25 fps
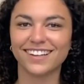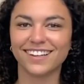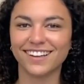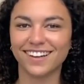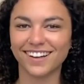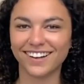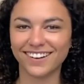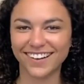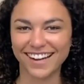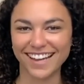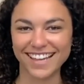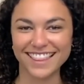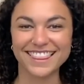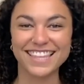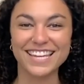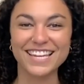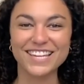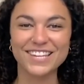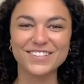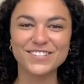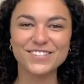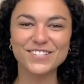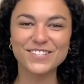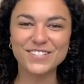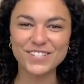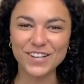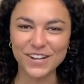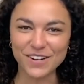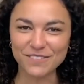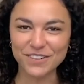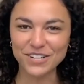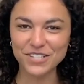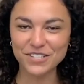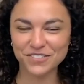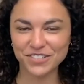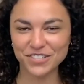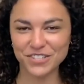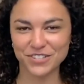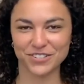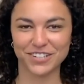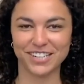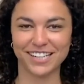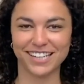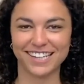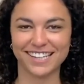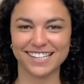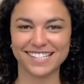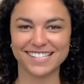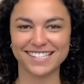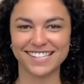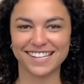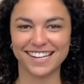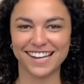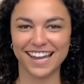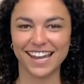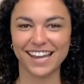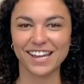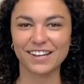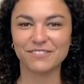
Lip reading: All right, thank you so much for joining us today